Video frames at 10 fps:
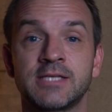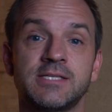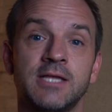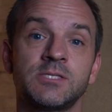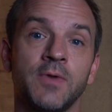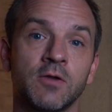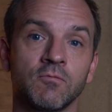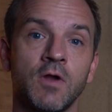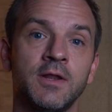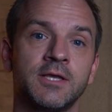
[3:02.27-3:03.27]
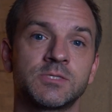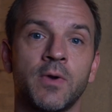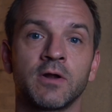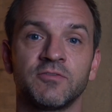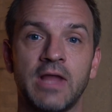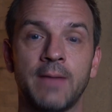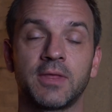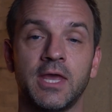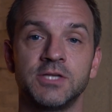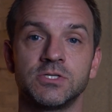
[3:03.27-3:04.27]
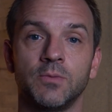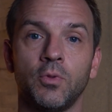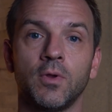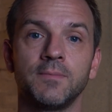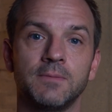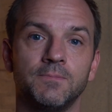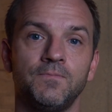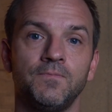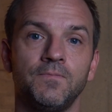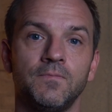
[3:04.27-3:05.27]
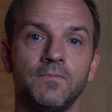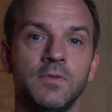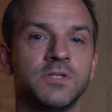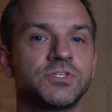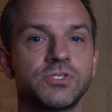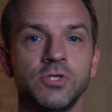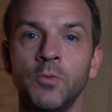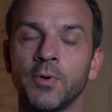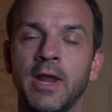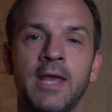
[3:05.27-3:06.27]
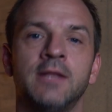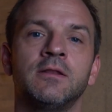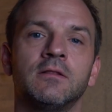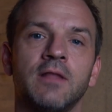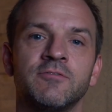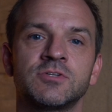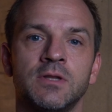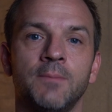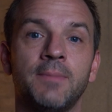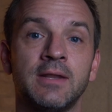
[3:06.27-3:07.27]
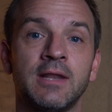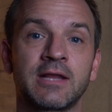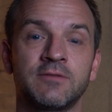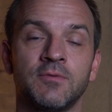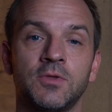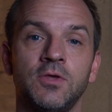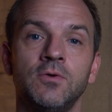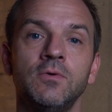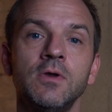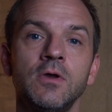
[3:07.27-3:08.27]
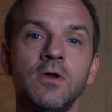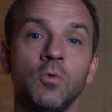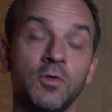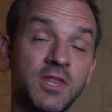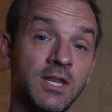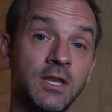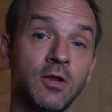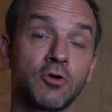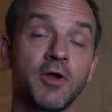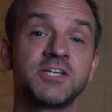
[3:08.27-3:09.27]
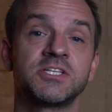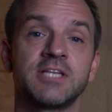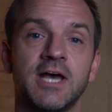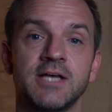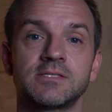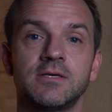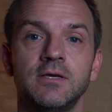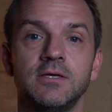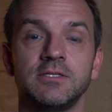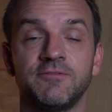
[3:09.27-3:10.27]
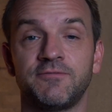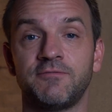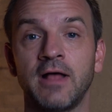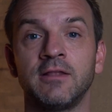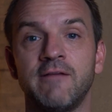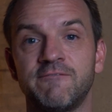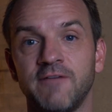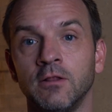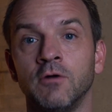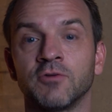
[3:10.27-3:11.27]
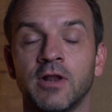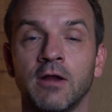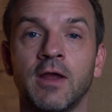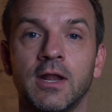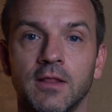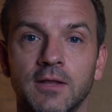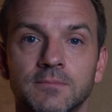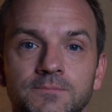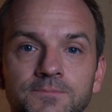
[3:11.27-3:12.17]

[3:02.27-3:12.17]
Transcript: extends beyond running as part of an application deployment. It's super handy to leverage an embedded ActiveMQ within an integration test to validate failover and error handling.